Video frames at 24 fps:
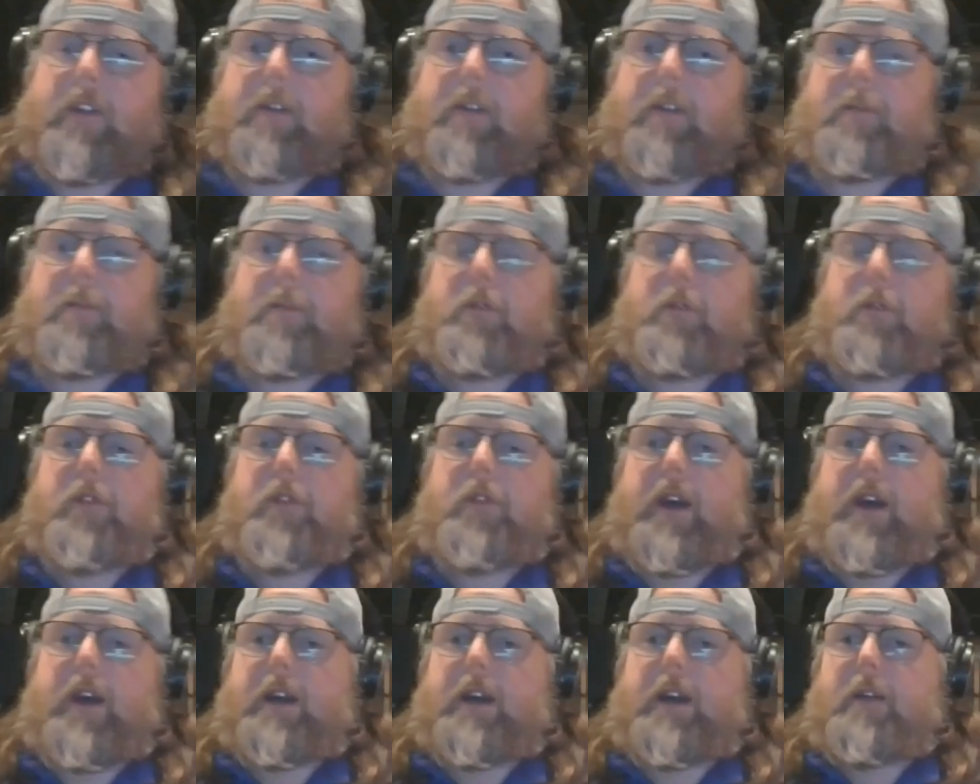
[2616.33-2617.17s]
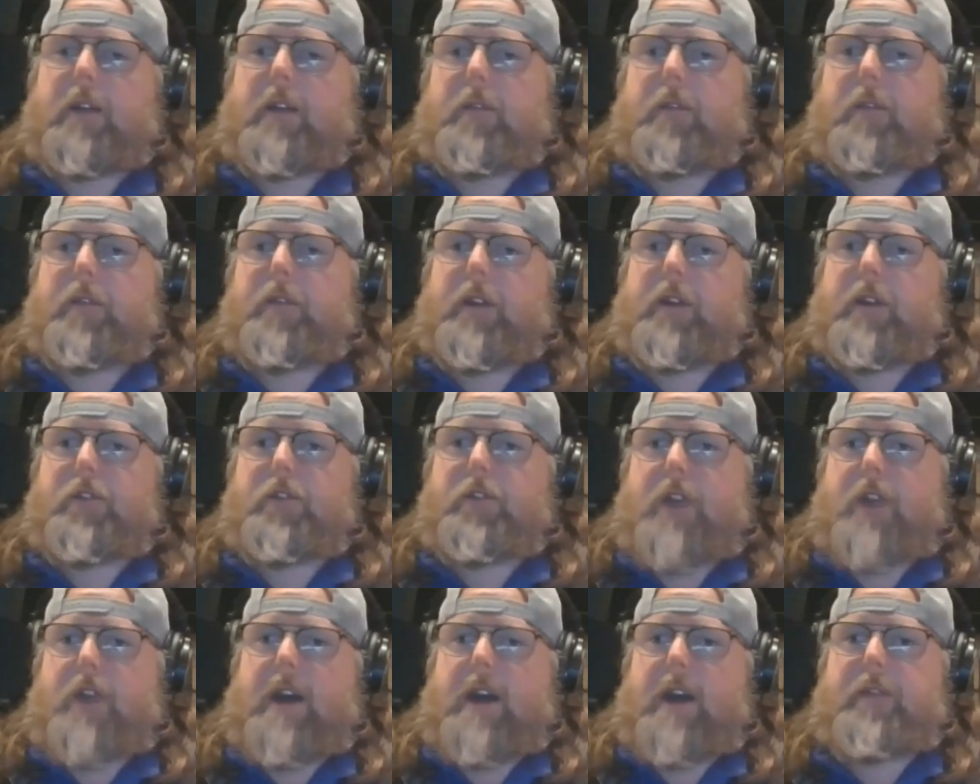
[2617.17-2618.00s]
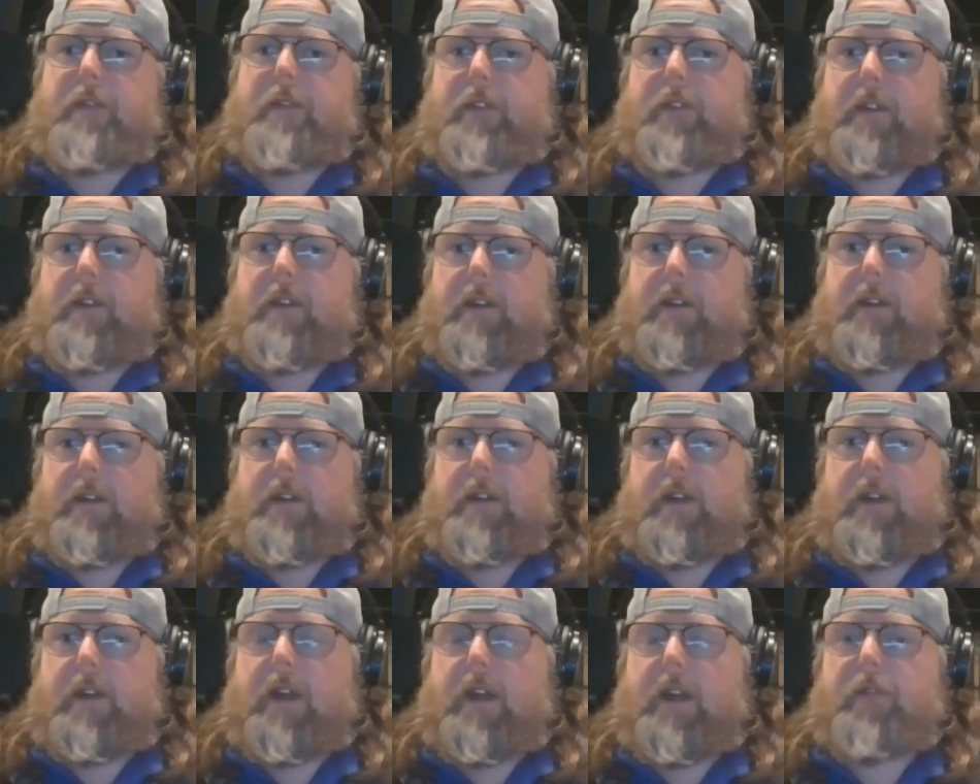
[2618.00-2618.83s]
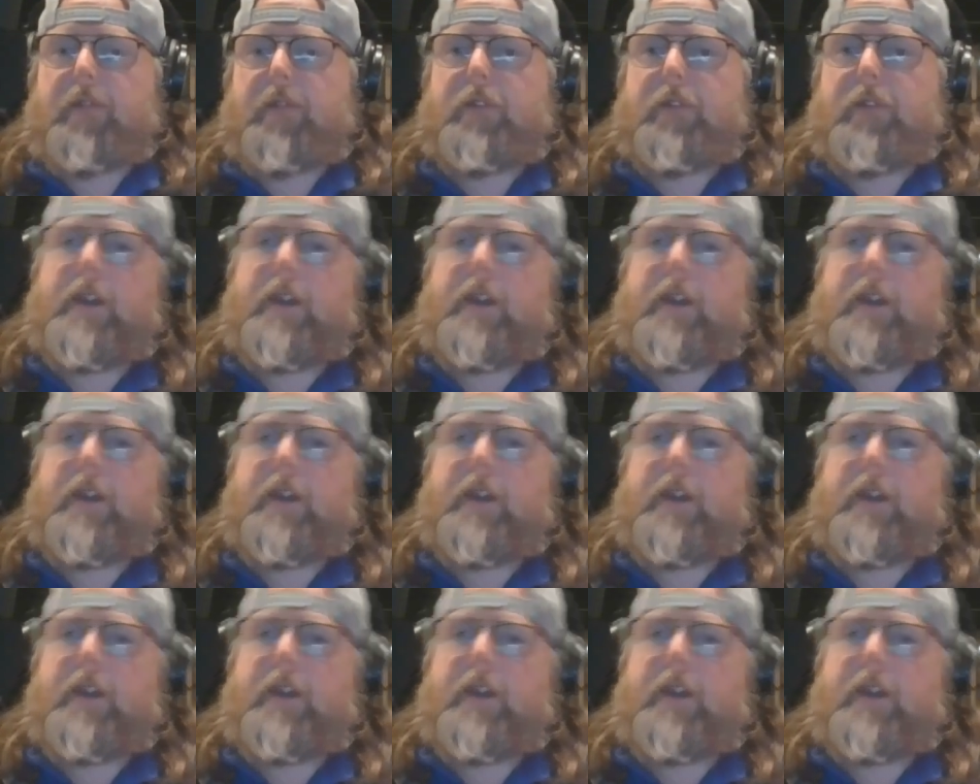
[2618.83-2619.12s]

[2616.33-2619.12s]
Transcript: improve that via draft and free